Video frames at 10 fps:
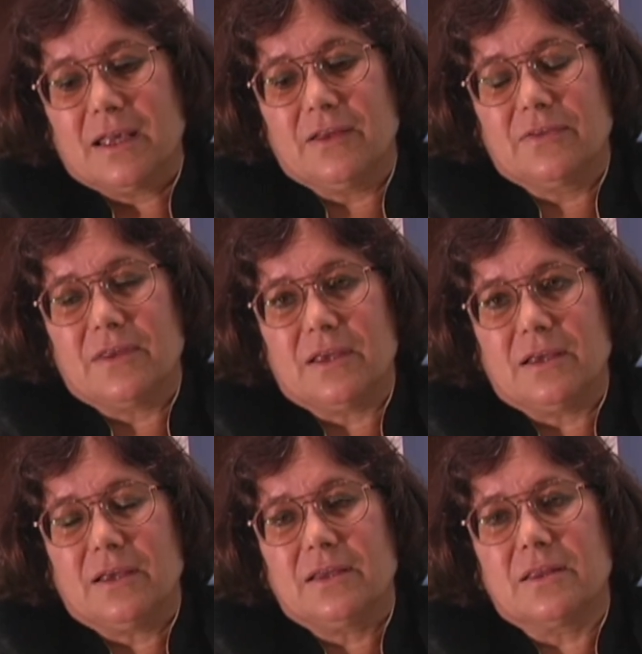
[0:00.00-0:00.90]
in
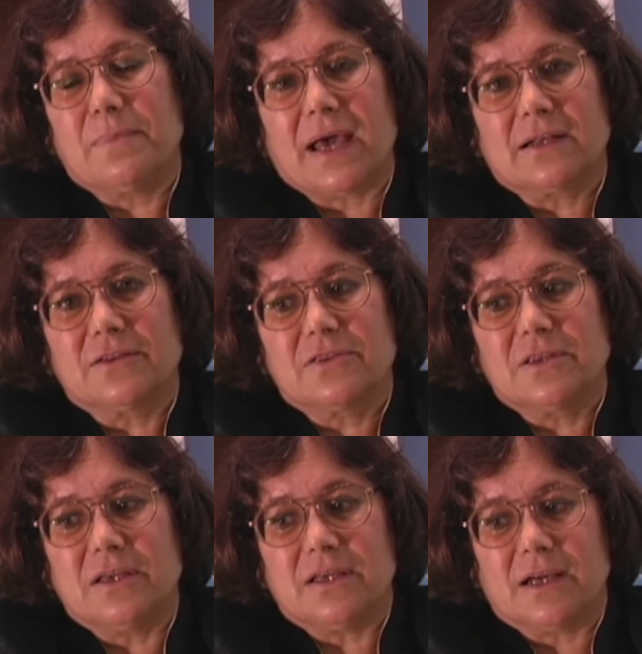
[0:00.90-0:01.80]
the battle at
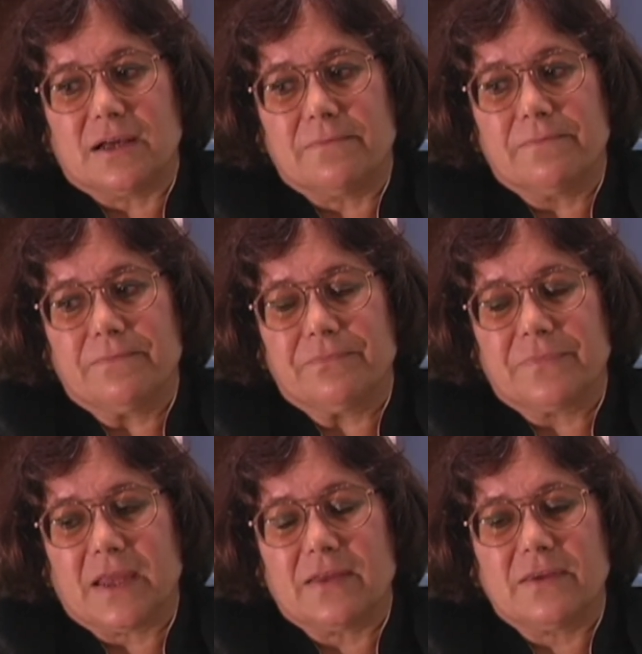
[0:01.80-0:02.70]
the
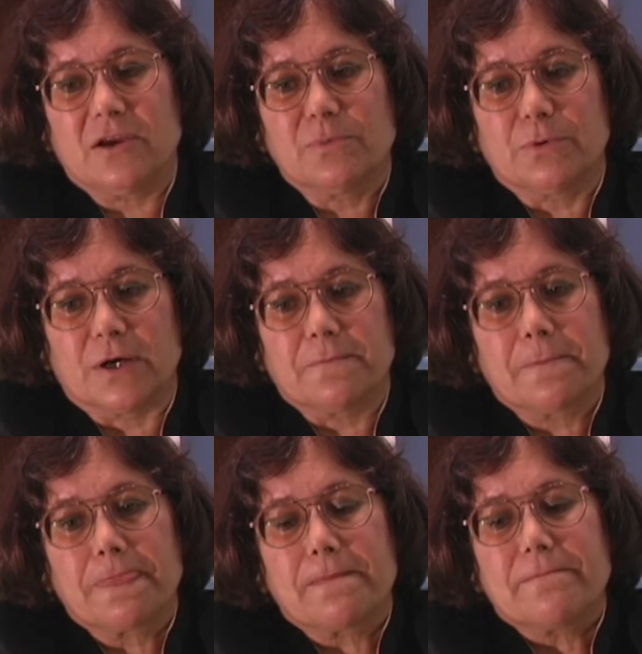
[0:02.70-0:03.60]
airport.
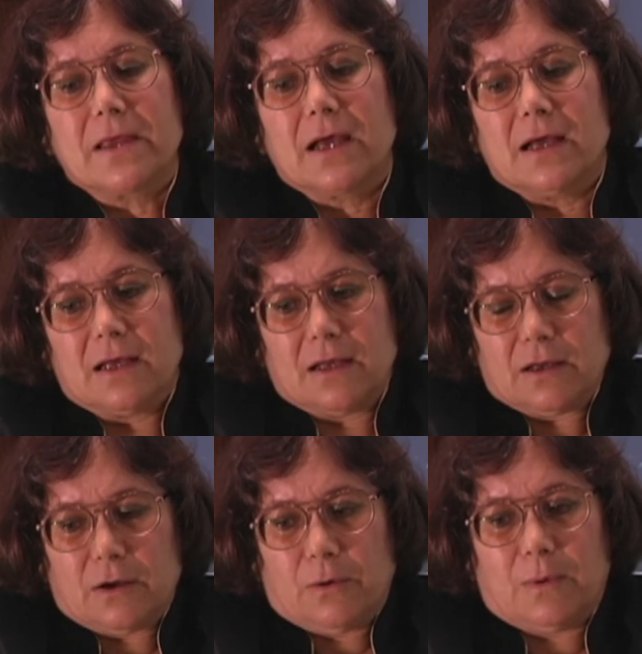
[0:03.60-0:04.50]

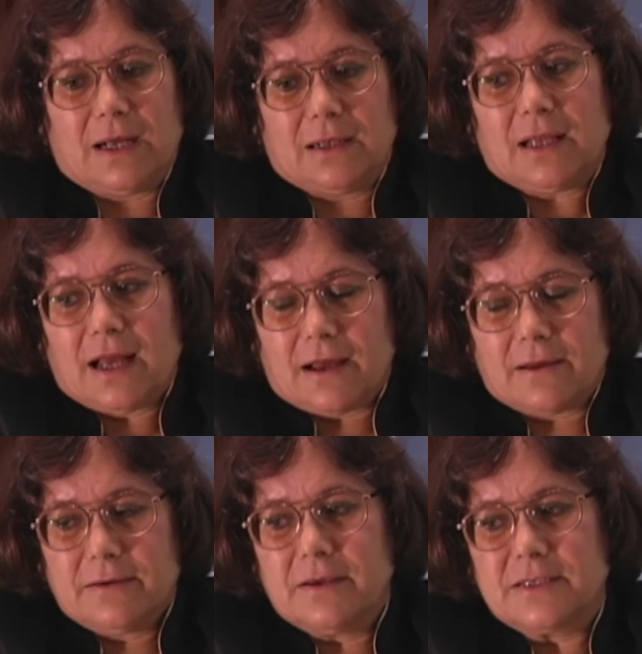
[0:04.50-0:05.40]

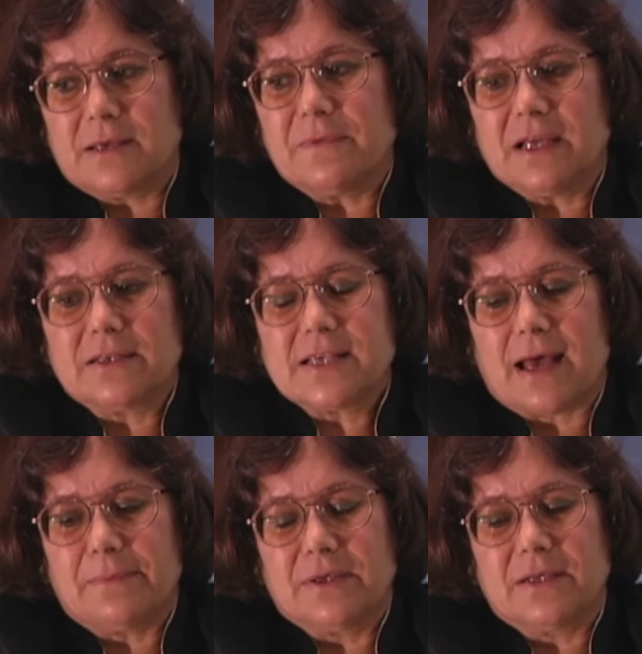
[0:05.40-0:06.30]
Well, something else
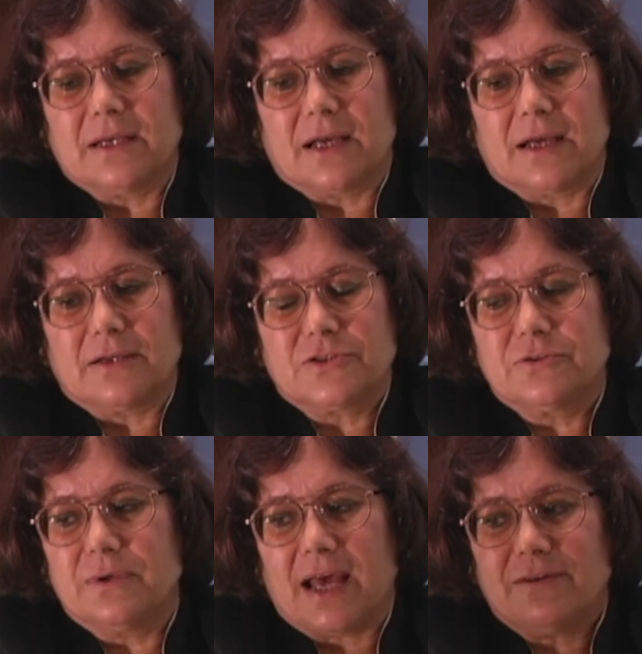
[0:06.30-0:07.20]
happened
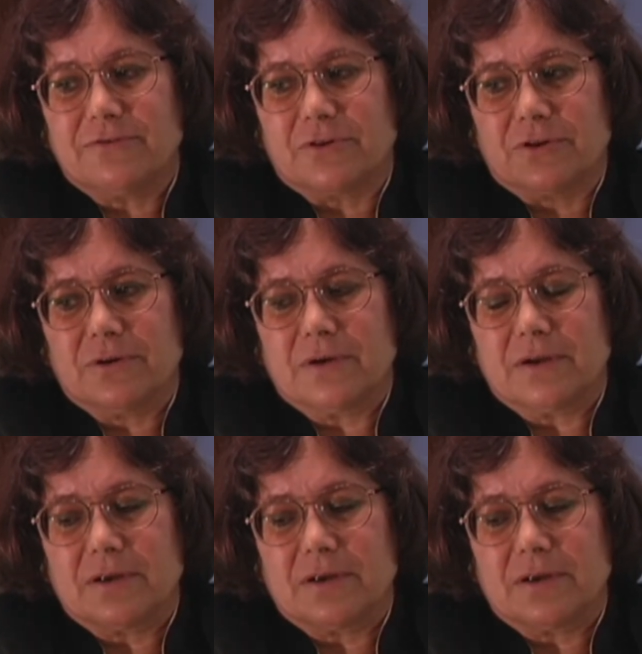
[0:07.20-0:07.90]
soon after,